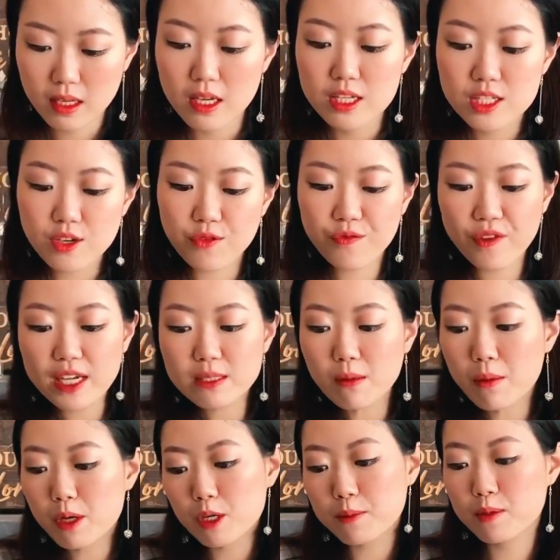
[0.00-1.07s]
So first what
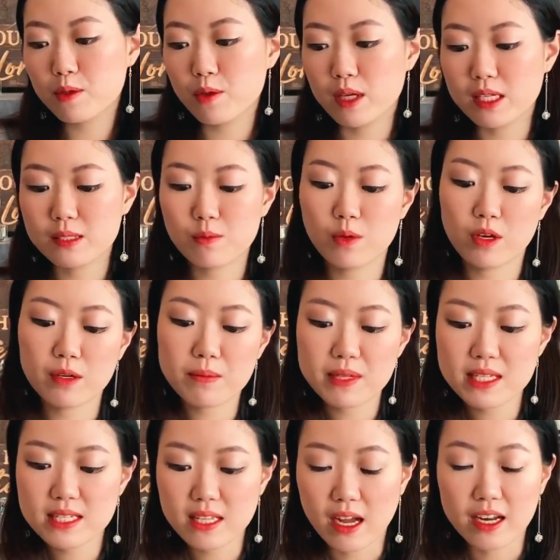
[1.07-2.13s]
we're going to be doing is we're going to be
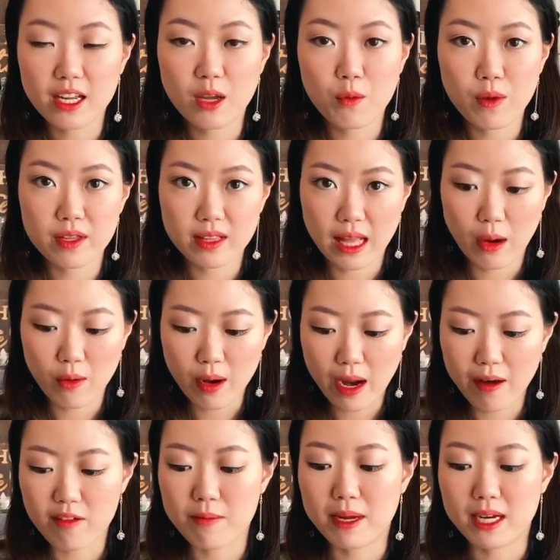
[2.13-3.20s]
starting with our
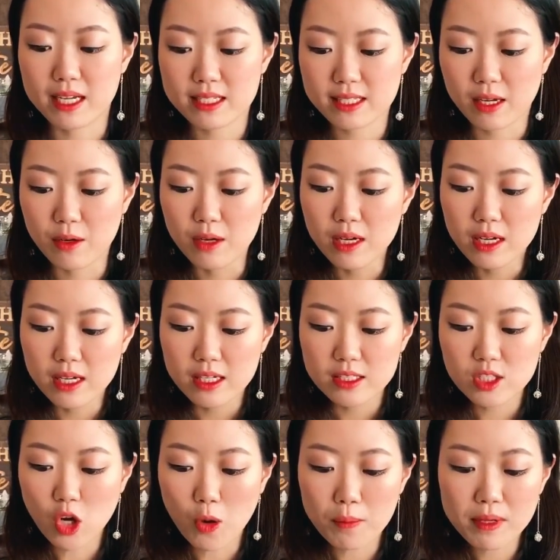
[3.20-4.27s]
aromatics. Now,
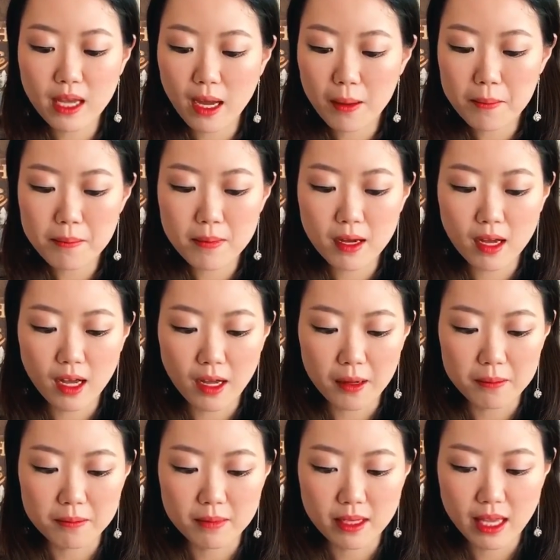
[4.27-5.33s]
tom yum
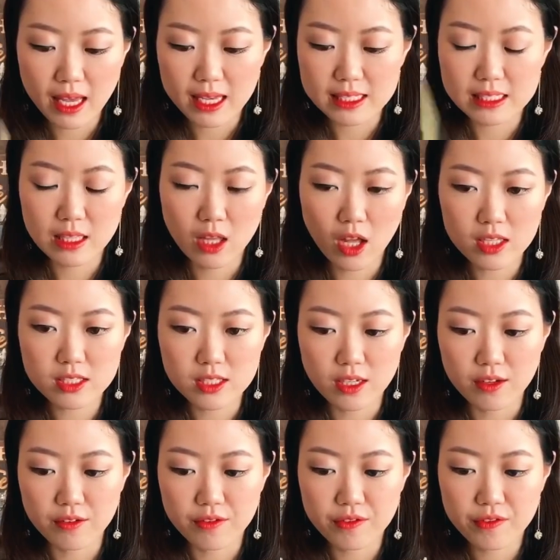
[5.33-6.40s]
has lots
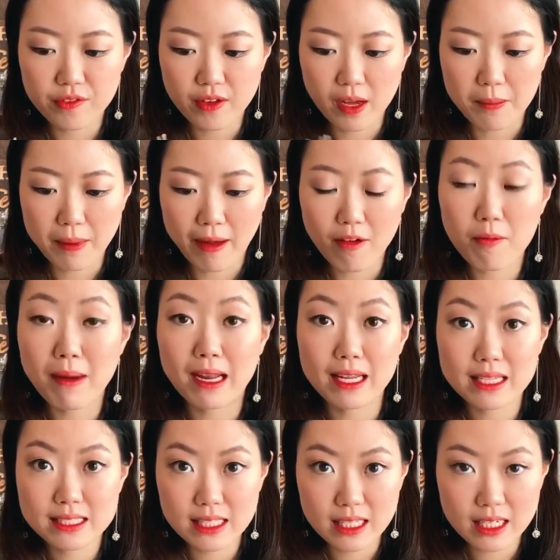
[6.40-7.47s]
of
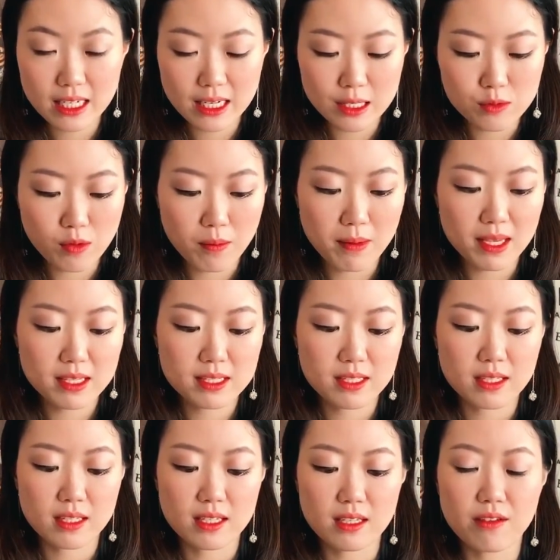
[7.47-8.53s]
aromatics in it. This one makes
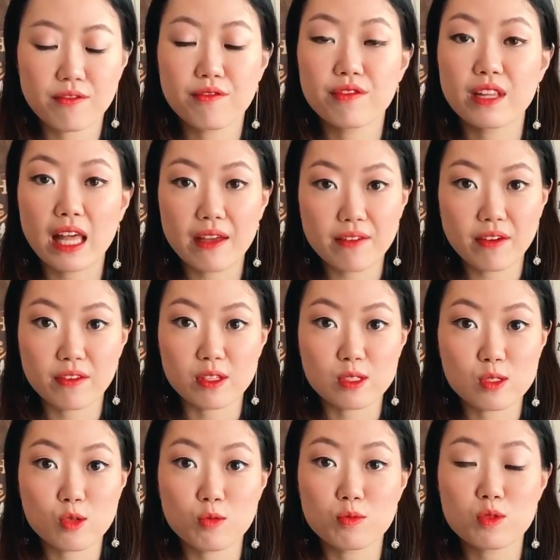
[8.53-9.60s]
the flavor of the
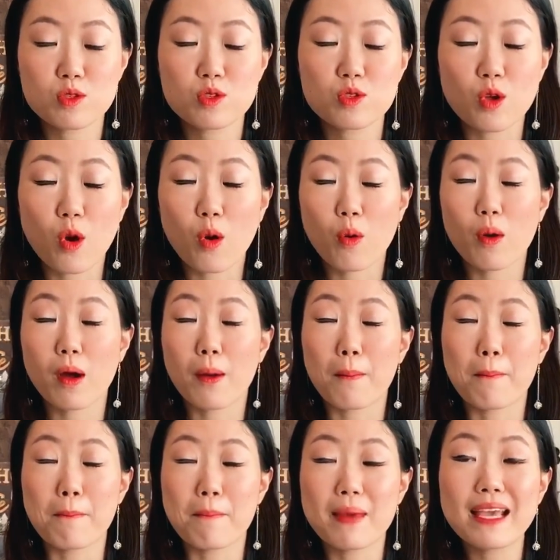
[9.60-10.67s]
soup so
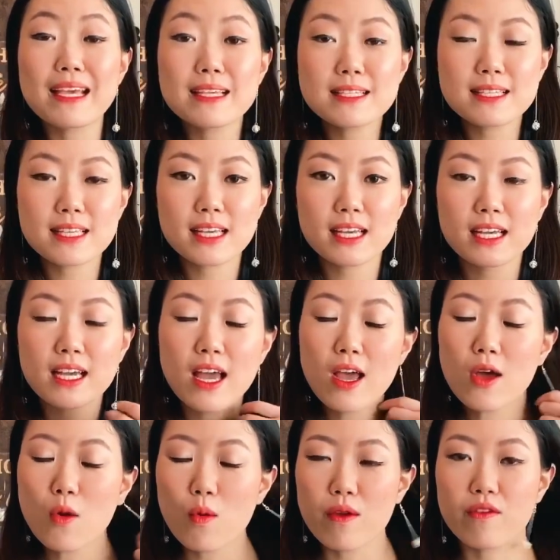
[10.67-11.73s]
amazing.
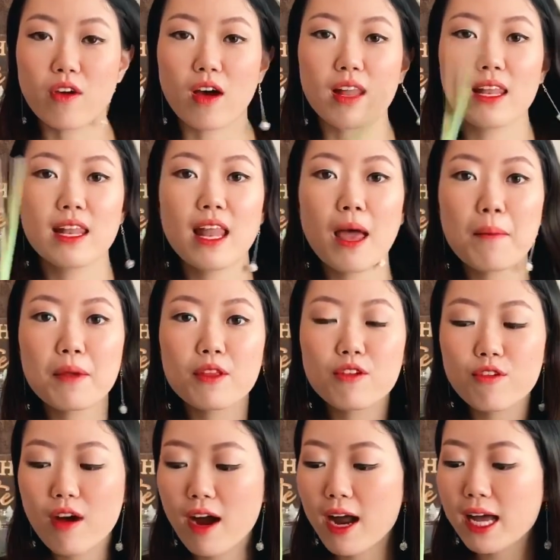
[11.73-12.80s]
We've got
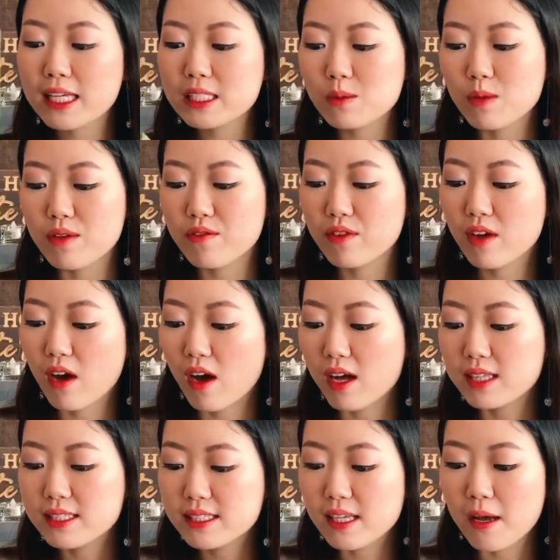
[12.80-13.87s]
lemongrass, we've
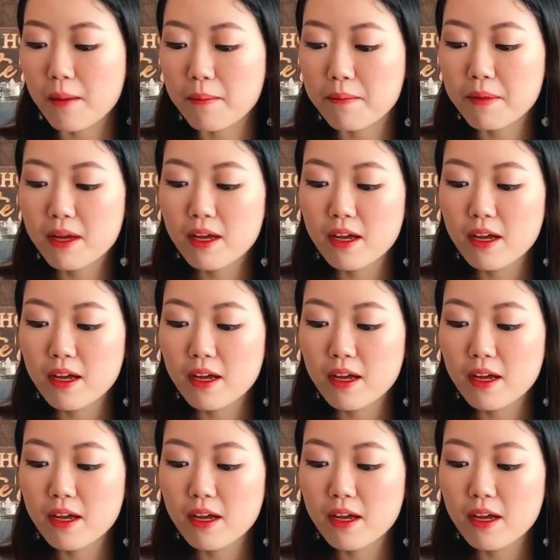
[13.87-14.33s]
got some